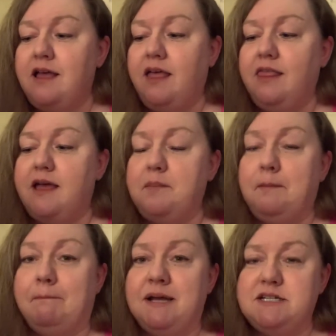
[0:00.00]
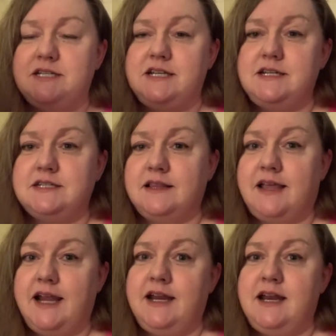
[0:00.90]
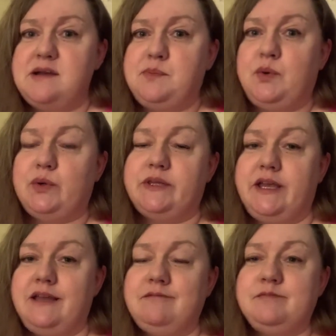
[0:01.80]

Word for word: that Bunty delighted in pulling.